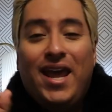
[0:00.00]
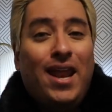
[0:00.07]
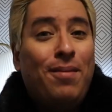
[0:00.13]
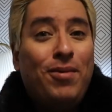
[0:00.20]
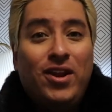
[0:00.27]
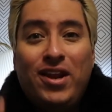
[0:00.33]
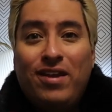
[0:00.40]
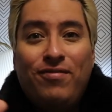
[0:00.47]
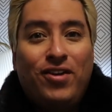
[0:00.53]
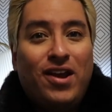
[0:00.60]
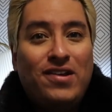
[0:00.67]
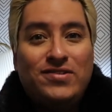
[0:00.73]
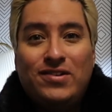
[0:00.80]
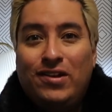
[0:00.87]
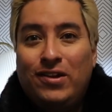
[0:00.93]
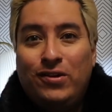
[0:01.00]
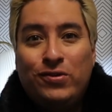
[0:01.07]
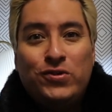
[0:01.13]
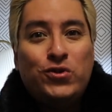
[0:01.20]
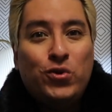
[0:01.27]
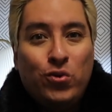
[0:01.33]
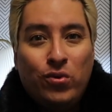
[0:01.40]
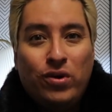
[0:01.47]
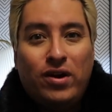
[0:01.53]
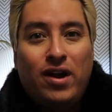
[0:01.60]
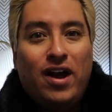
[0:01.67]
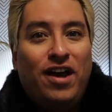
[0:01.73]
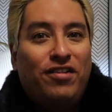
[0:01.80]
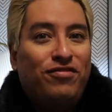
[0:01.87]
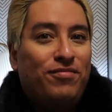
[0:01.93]
I'm going to give you guys a little tour
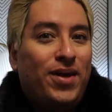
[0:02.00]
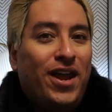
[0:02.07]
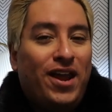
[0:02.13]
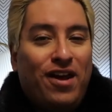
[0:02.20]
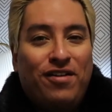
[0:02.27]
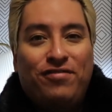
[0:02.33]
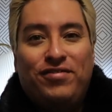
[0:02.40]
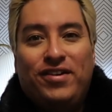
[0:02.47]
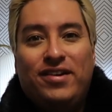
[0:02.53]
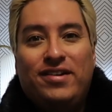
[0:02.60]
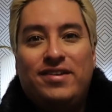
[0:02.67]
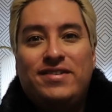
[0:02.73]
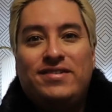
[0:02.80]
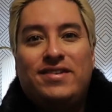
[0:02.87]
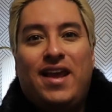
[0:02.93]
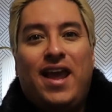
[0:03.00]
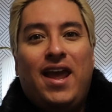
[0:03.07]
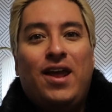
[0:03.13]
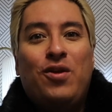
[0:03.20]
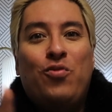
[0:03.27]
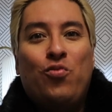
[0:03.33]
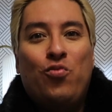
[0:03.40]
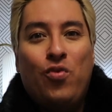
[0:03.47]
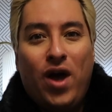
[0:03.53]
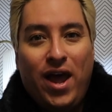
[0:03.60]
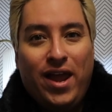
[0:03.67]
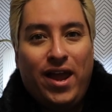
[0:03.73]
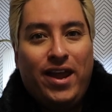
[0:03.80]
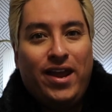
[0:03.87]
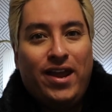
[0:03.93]
of my office and
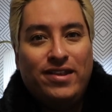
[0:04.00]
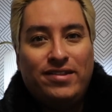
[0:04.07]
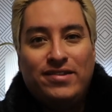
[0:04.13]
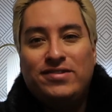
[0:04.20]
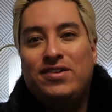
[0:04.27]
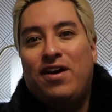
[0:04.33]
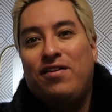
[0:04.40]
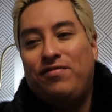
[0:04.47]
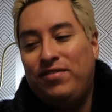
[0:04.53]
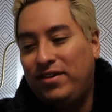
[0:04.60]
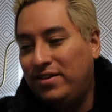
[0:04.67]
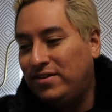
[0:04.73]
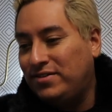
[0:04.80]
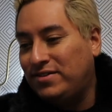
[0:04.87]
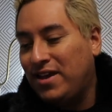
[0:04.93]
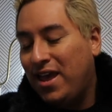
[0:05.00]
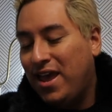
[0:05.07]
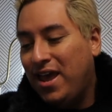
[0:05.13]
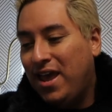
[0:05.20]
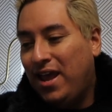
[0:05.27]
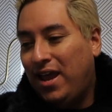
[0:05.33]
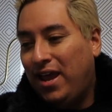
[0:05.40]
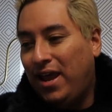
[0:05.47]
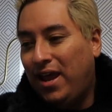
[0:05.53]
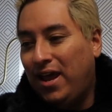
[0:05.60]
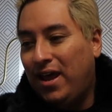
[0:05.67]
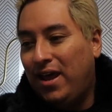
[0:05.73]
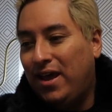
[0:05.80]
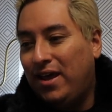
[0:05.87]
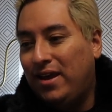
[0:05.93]
why I got this office
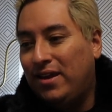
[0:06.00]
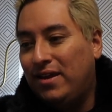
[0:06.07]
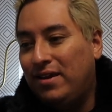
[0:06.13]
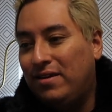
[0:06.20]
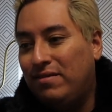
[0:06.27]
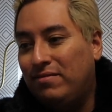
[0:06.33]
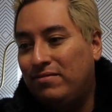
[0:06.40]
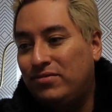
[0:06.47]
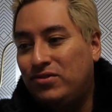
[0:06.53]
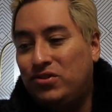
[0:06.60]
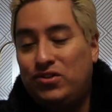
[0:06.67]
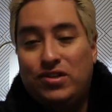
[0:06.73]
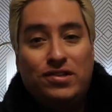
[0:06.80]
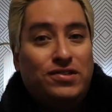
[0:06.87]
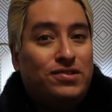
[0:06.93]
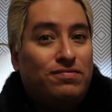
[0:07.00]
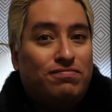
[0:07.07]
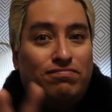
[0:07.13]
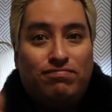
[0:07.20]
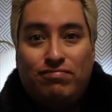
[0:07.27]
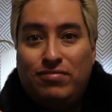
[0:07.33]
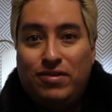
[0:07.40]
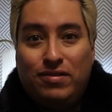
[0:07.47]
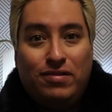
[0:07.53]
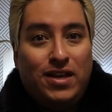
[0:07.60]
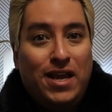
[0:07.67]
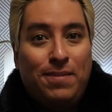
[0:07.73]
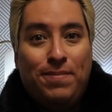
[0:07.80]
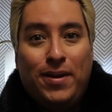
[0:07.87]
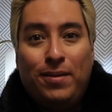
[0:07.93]
and just
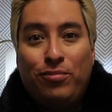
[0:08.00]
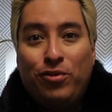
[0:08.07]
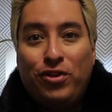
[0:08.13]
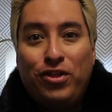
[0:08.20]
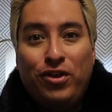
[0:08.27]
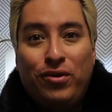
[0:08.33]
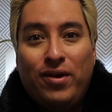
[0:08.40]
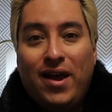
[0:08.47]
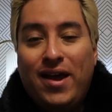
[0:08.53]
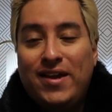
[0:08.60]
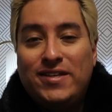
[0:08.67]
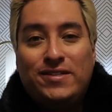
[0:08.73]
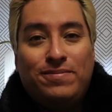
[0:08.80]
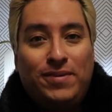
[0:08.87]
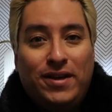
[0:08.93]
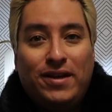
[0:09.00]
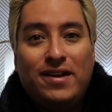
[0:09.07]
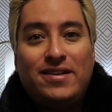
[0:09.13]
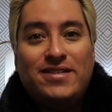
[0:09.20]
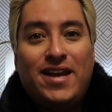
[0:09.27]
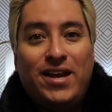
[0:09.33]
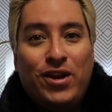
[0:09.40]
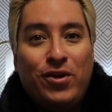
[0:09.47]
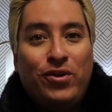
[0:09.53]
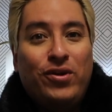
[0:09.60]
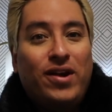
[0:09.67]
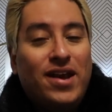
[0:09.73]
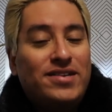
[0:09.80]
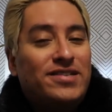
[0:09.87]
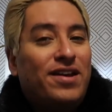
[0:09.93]
keep up with you guys because I know you
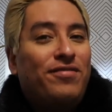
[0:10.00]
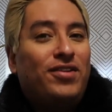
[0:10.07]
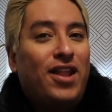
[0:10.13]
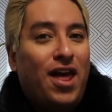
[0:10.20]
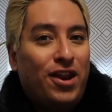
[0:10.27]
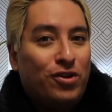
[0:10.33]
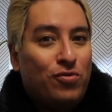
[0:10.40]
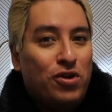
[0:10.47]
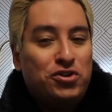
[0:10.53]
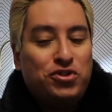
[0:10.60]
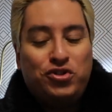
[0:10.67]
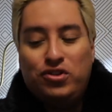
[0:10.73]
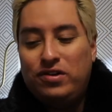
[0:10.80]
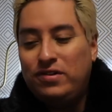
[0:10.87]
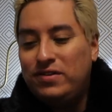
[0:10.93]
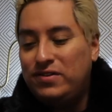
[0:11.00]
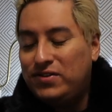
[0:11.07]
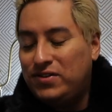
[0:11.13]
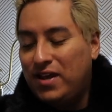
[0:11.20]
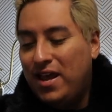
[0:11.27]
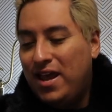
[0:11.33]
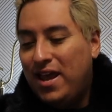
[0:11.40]
guys have a lot of questions